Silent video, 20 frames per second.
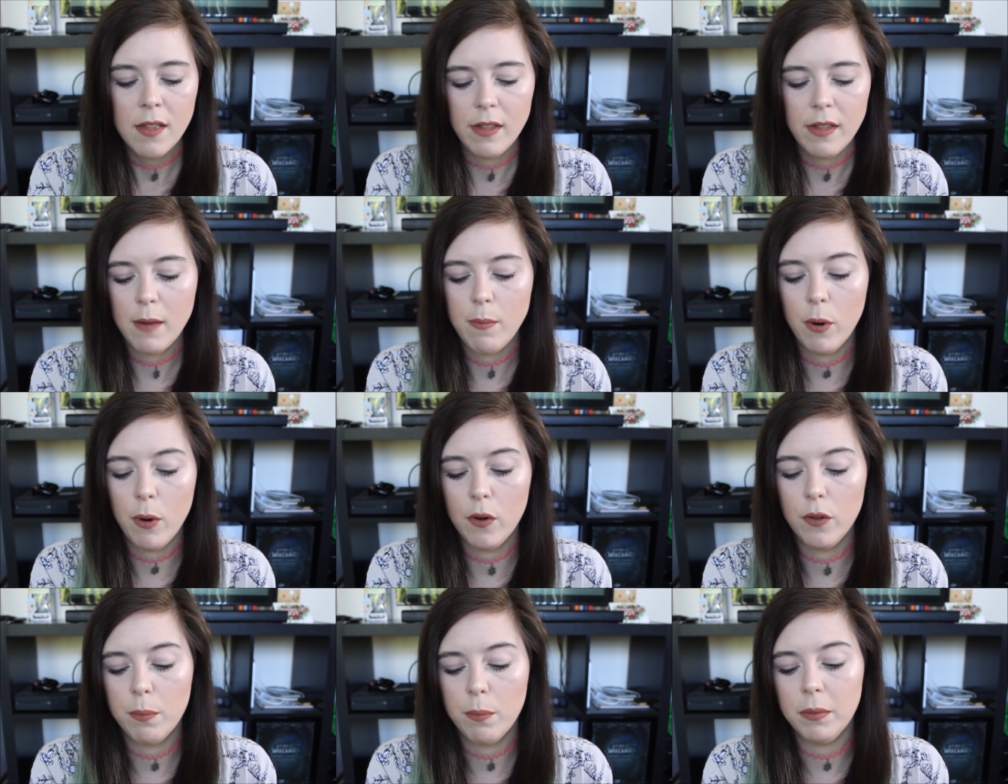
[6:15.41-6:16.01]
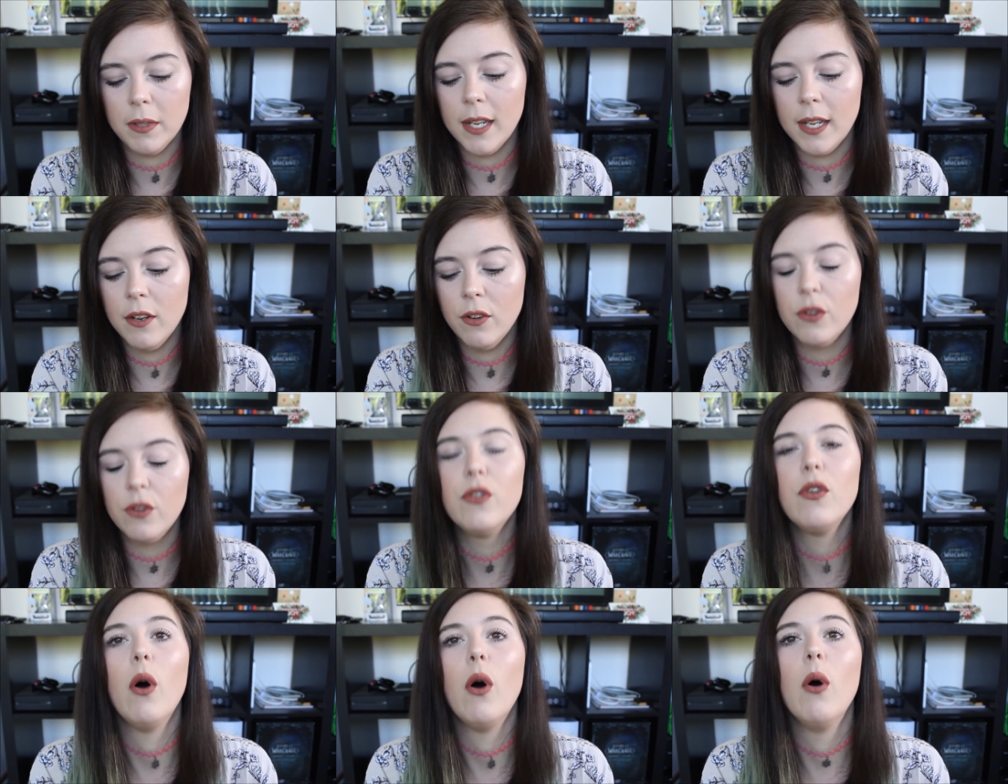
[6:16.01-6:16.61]
They both blend
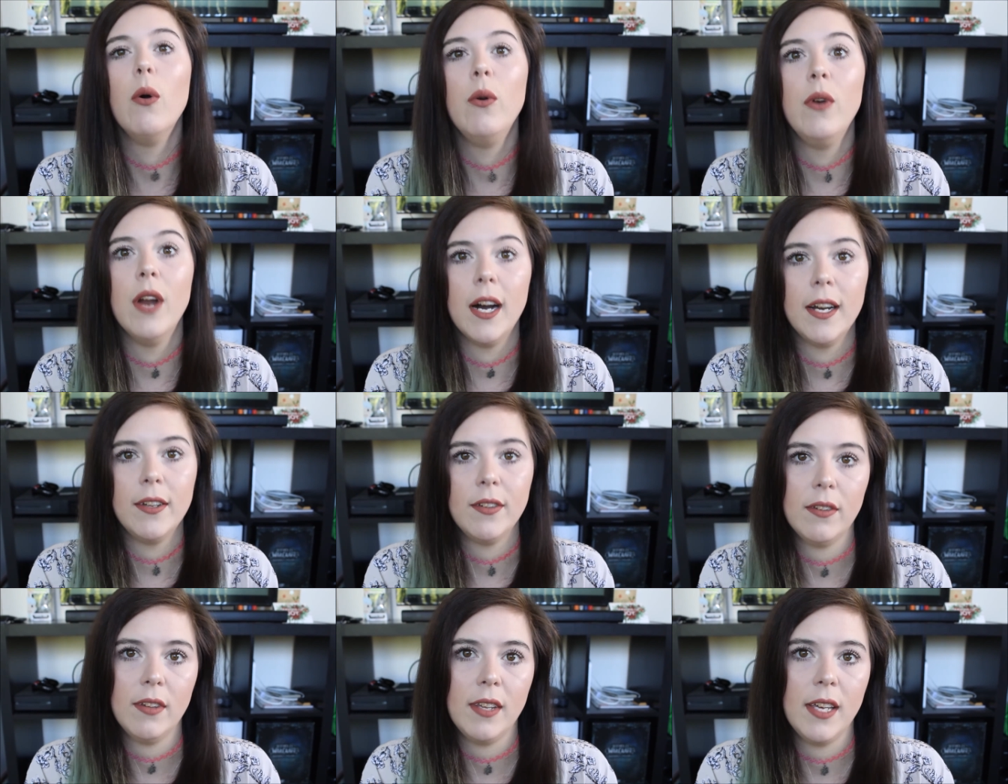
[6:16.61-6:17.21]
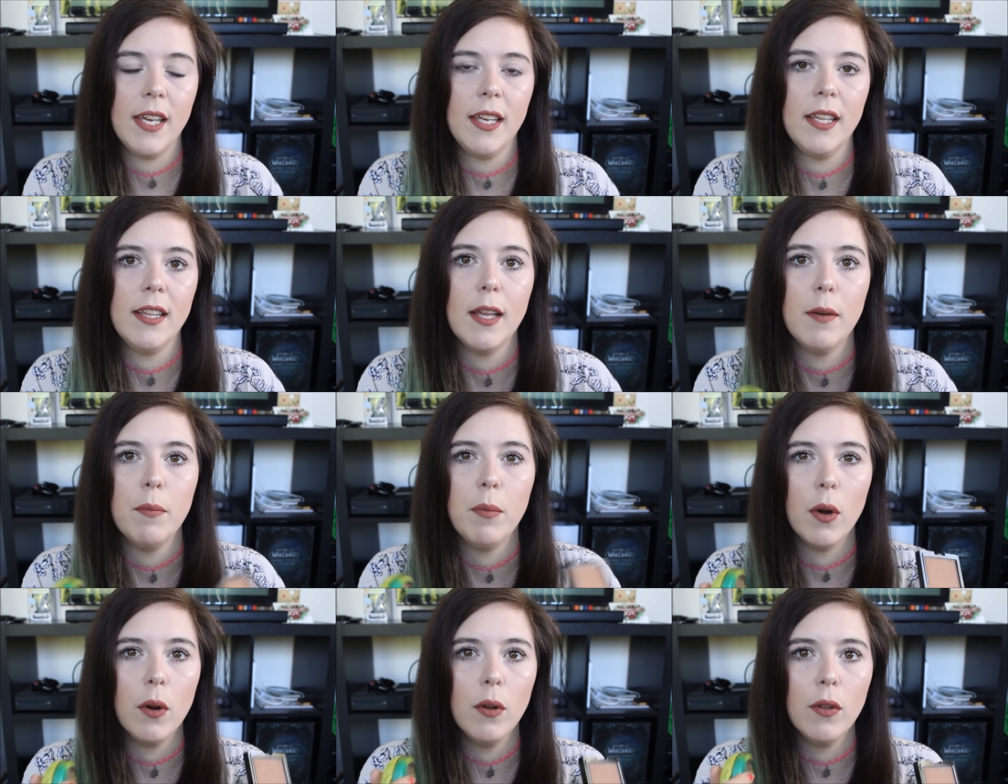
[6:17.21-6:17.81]
so nicely. They're
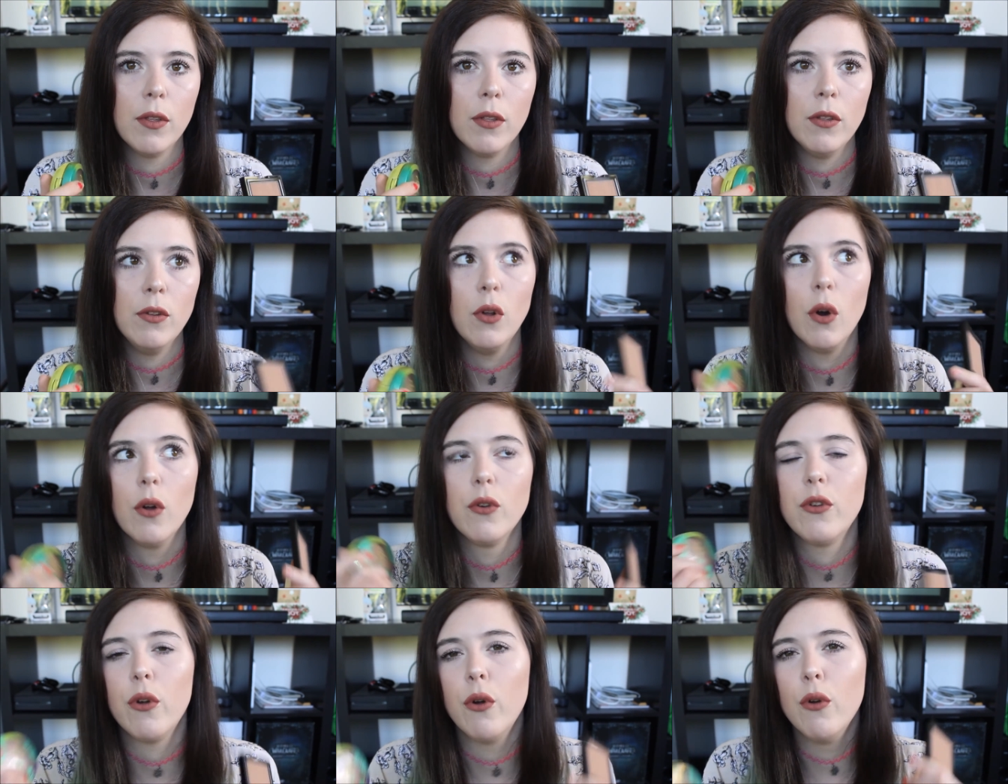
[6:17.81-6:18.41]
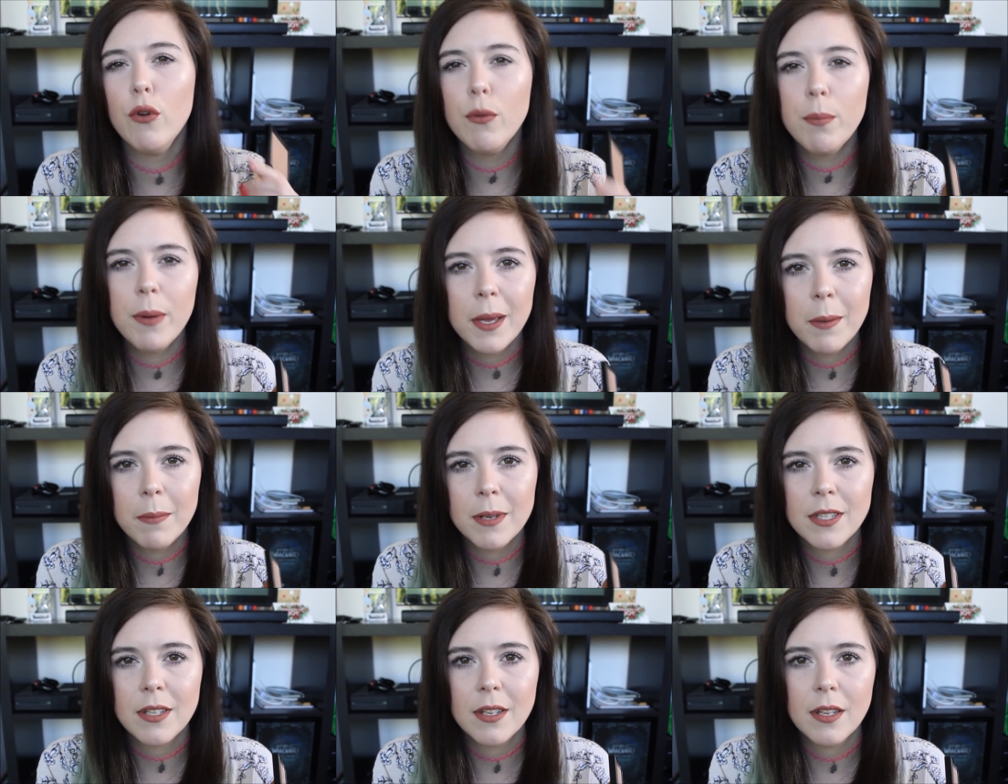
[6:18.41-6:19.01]
both not too
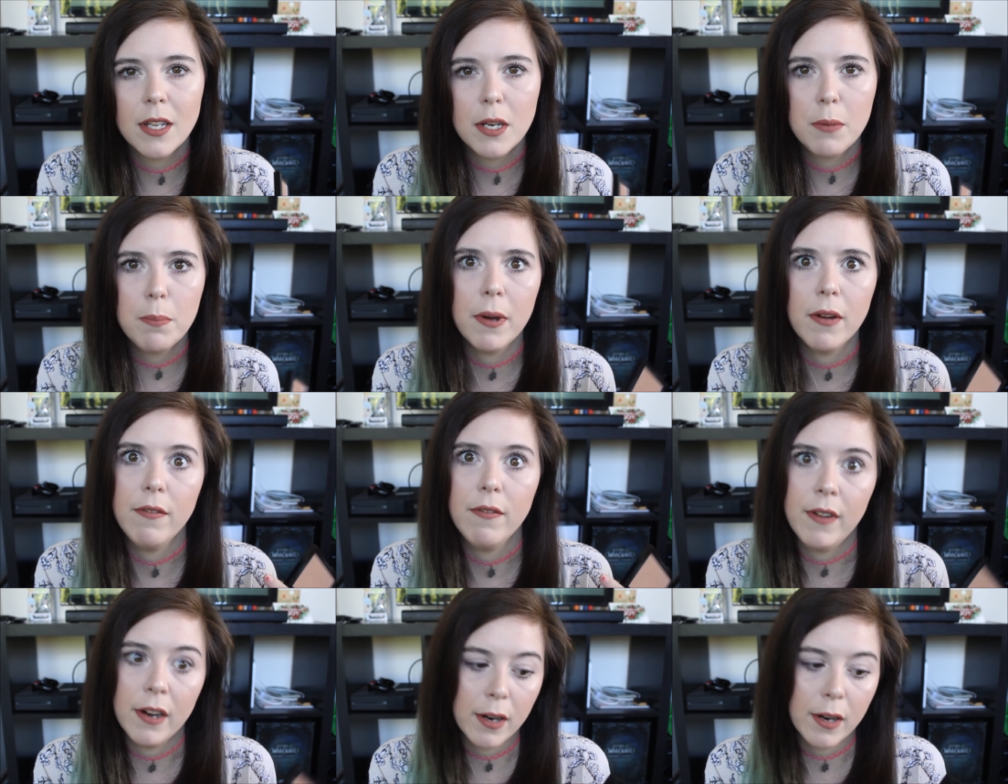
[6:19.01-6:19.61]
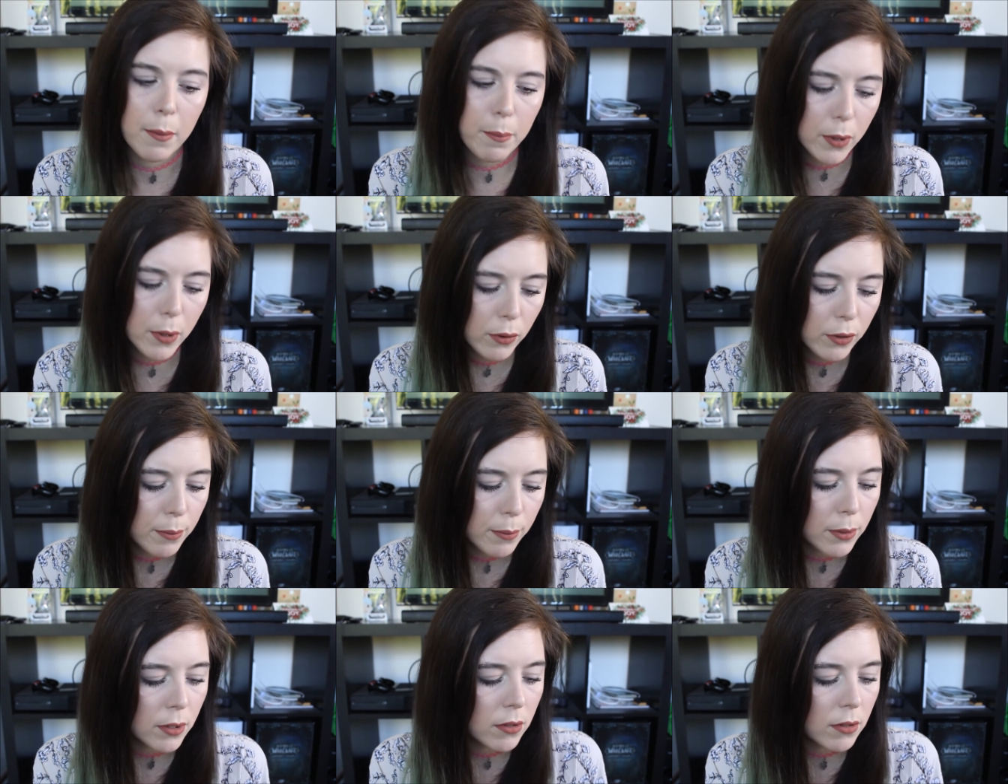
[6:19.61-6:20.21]
pigmented, but very
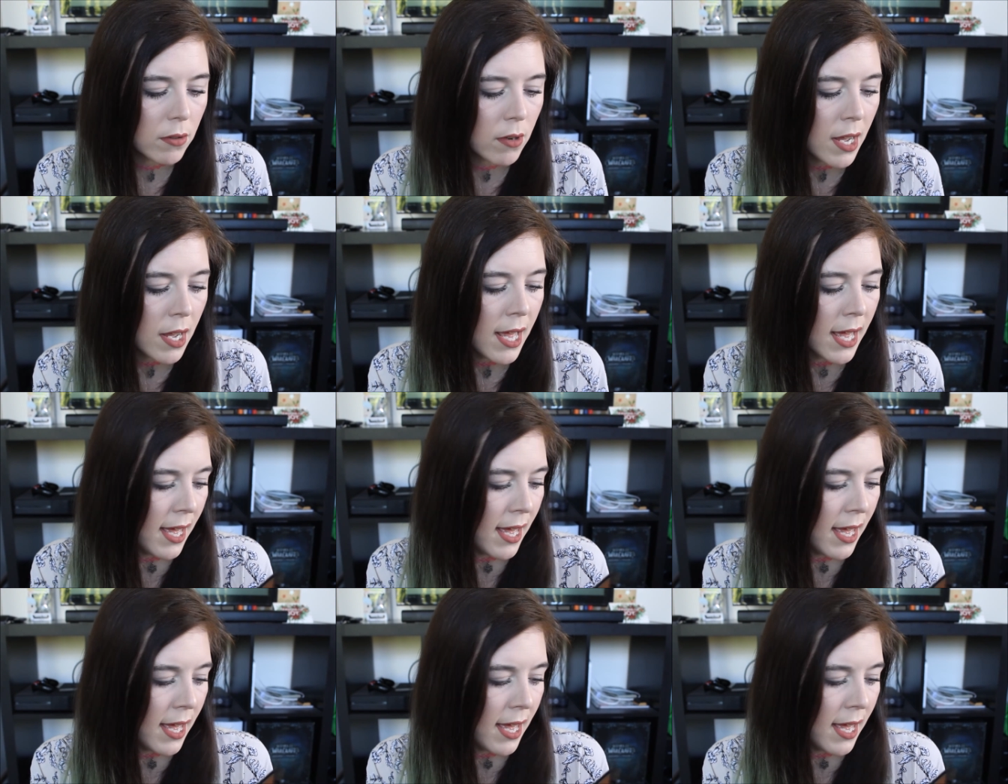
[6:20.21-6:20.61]
buildable.